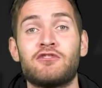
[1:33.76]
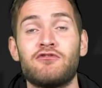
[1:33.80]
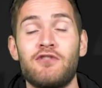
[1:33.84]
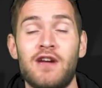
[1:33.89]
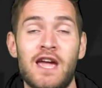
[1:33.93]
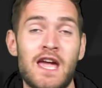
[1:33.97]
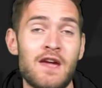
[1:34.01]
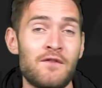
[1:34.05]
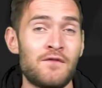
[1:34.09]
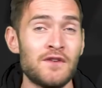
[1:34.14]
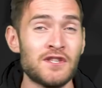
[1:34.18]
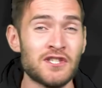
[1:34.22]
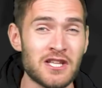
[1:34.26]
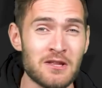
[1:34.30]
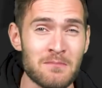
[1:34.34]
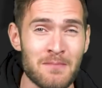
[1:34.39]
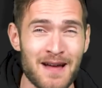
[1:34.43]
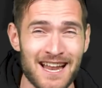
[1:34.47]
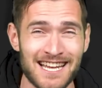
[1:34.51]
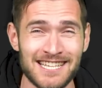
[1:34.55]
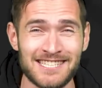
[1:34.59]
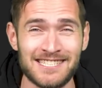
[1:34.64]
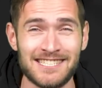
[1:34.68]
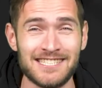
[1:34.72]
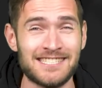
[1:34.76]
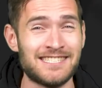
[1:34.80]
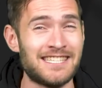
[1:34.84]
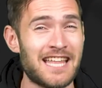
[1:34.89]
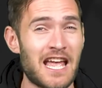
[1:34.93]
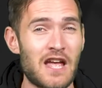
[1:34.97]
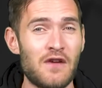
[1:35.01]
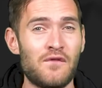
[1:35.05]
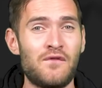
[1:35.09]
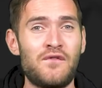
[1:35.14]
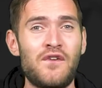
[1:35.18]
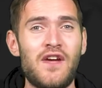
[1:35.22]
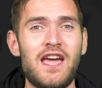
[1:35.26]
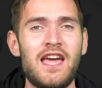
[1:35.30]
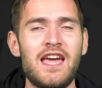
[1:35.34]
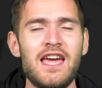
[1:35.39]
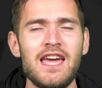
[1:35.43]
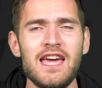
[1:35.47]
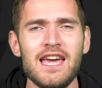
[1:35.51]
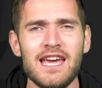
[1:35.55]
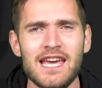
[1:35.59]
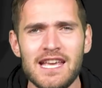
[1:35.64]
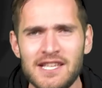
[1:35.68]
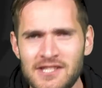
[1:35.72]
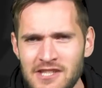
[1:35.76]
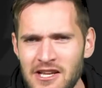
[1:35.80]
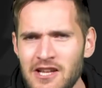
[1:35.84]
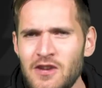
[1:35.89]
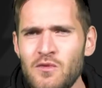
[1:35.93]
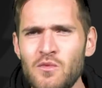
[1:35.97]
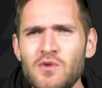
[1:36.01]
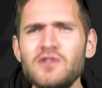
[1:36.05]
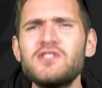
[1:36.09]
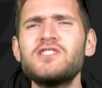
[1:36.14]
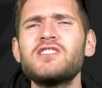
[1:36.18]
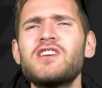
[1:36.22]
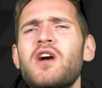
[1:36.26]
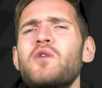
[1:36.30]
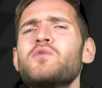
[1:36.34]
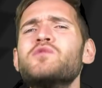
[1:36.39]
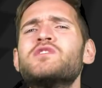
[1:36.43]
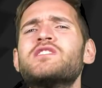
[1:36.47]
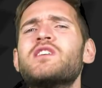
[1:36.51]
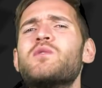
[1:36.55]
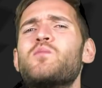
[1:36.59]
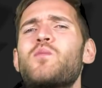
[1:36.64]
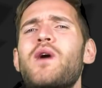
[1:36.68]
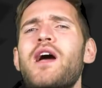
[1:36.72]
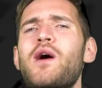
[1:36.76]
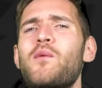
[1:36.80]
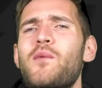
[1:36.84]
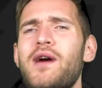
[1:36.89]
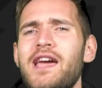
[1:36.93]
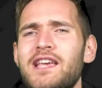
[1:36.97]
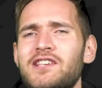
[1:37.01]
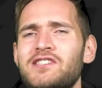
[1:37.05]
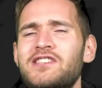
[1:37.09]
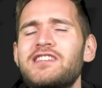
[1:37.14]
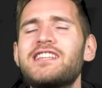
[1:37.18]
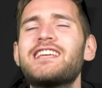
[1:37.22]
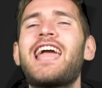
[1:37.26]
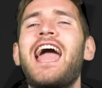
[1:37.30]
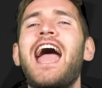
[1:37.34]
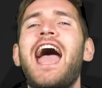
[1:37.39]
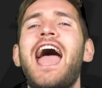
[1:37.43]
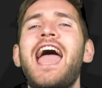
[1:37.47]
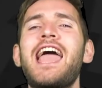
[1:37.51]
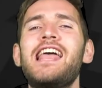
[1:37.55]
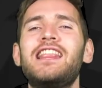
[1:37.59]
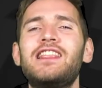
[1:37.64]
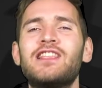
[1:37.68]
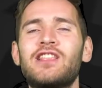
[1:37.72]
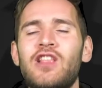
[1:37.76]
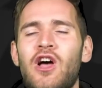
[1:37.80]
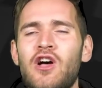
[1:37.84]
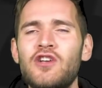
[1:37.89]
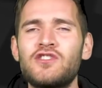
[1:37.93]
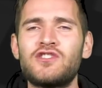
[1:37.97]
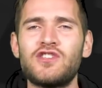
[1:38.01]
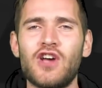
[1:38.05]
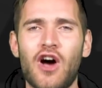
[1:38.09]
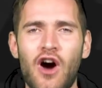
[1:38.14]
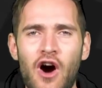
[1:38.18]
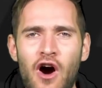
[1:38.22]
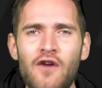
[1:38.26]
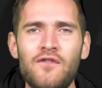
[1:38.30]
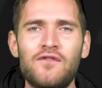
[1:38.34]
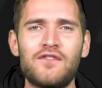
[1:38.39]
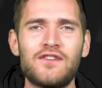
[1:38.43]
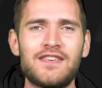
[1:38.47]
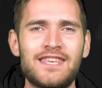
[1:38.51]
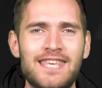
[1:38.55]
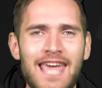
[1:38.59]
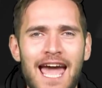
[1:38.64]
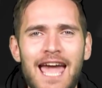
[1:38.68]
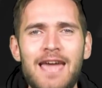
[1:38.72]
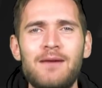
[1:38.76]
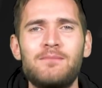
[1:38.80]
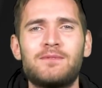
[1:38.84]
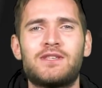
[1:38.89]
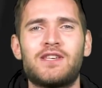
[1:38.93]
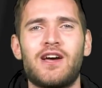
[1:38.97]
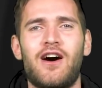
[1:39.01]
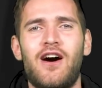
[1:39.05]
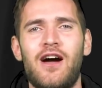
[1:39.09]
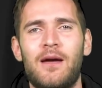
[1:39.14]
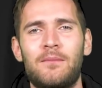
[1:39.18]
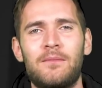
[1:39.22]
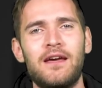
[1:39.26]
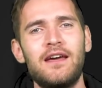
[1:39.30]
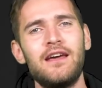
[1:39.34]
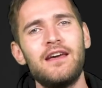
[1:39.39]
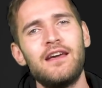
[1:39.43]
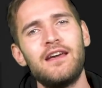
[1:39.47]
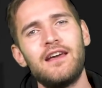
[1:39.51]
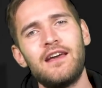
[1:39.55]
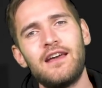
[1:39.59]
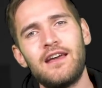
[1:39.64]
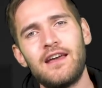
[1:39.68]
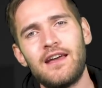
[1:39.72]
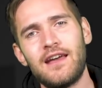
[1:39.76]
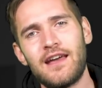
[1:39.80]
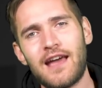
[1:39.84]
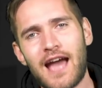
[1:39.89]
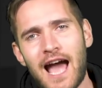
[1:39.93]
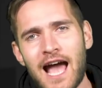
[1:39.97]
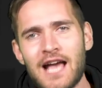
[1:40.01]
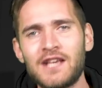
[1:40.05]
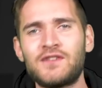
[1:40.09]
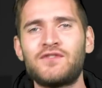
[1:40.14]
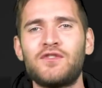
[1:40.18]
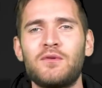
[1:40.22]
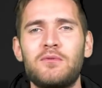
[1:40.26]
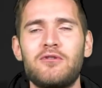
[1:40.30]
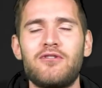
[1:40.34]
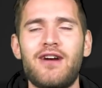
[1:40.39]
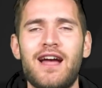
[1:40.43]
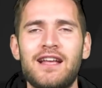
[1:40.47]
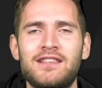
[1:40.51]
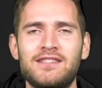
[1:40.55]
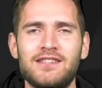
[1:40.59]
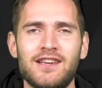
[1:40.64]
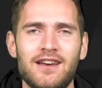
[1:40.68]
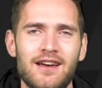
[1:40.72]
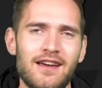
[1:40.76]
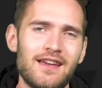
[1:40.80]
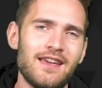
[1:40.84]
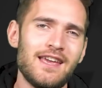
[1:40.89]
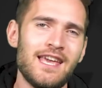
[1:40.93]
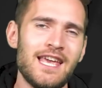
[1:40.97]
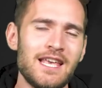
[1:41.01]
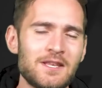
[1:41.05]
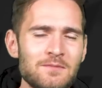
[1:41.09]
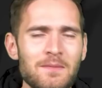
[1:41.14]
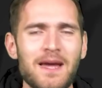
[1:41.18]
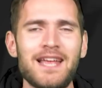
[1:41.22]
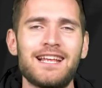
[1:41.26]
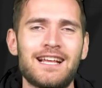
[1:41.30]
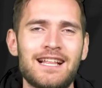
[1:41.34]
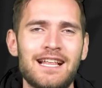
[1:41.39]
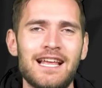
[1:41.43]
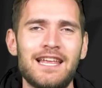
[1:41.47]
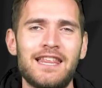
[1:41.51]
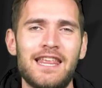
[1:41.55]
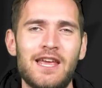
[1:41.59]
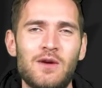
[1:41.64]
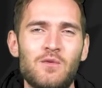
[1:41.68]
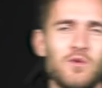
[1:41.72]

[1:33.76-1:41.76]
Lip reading: career, if he's going to manage to stay fit, he's going to want to go somewhere where he's going to get a lot of game time. As for Morata, he's made it clear that